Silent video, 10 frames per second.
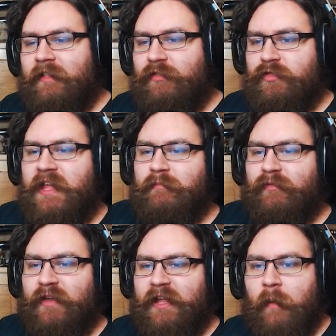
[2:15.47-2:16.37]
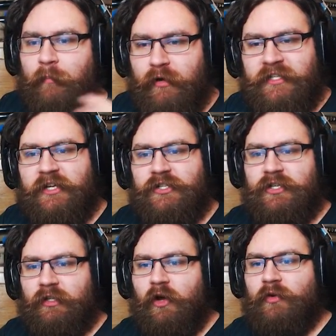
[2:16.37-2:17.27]
theme of like a British
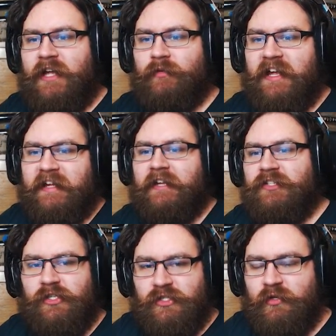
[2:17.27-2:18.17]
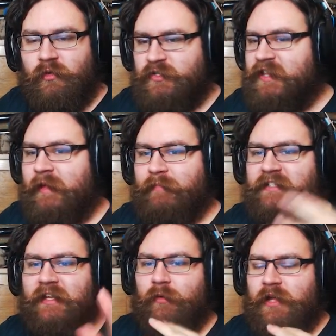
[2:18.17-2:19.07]
loadout against the Zulus in that
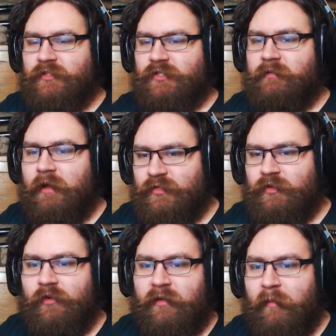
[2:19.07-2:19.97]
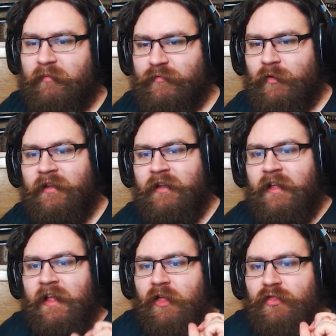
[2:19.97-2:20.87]
battle I was talking about before,
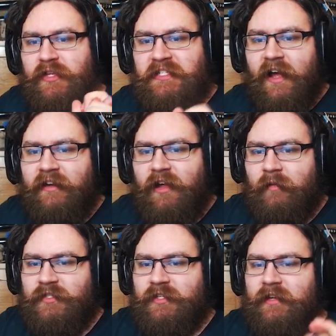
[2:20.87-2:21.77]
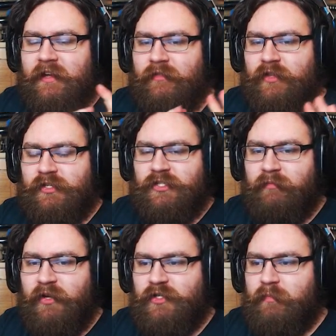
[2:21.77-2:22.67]
the sidearms that
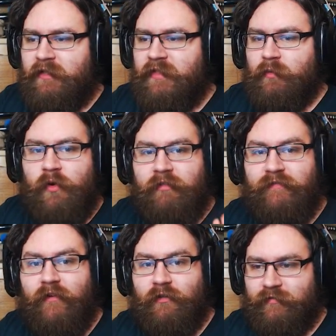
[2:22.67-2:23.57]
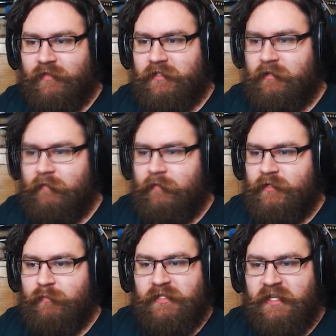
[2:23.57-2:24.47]
some used back then were revolvers.
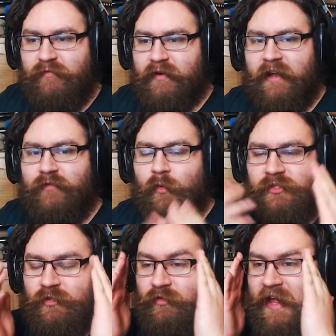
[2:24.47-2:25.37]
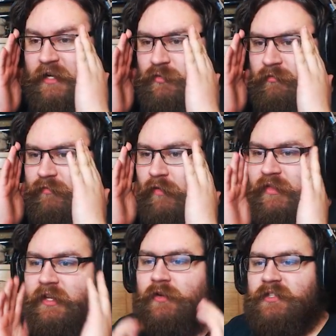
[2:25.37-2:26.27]
Specifically, if you want to know the actual revolver,
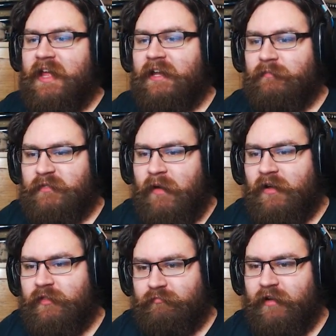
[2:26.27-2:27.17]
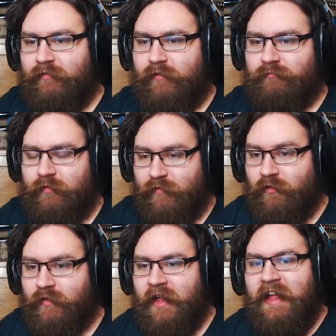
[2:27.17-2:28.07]
they used the Adams Mark III
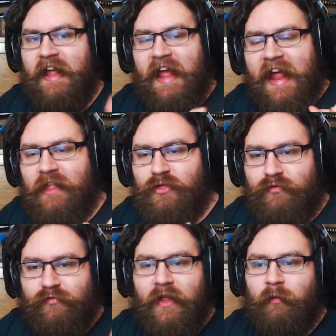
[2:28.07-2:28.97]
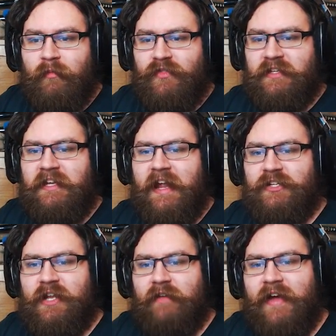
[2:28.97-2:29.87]
revolver. In the film, they didn't
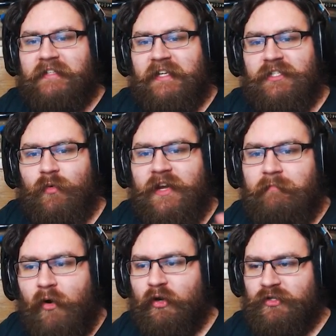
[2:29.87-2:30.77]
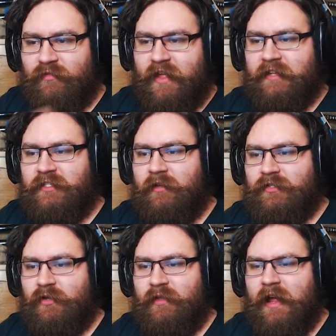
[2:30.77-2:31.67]
actually have access to any models of that,
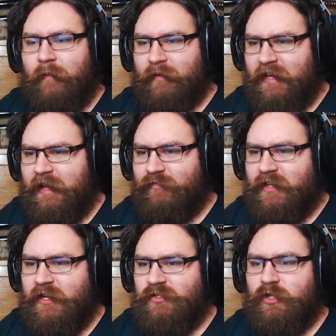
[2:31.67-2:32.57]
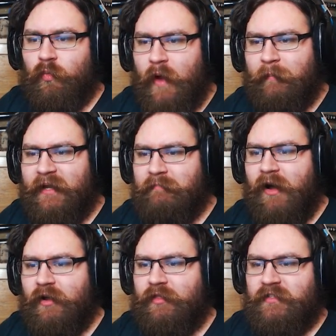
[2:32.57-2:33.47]
so I believe they used the Webley
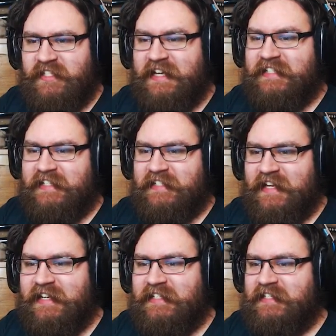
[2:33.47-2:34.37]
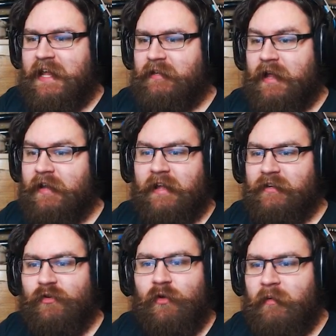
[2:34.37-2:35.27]
Mark VIs instead. I
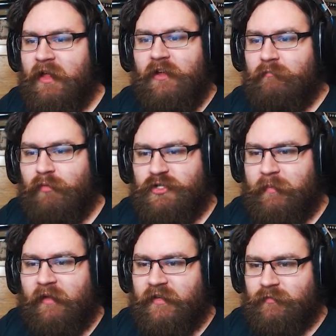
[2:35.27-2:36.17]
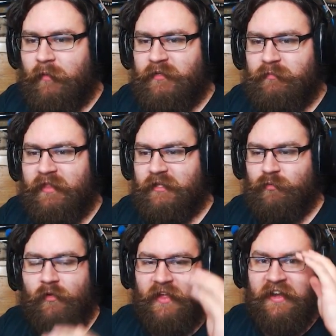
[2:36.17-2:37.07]
don't know much about these weapons, but that's
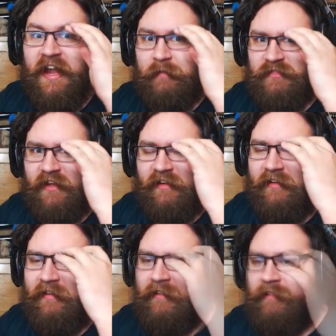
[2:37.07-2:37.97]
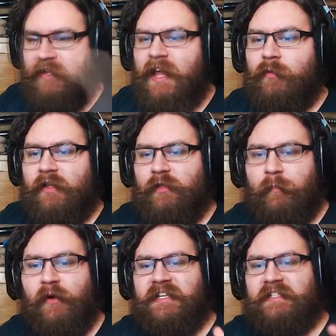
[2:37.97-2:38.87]
what their names are. Anyway, the
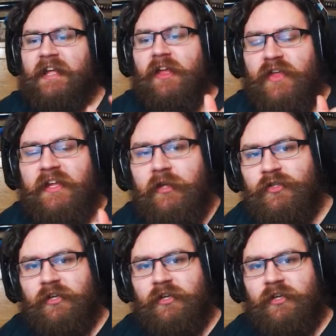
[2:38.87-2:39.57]
point is, they use an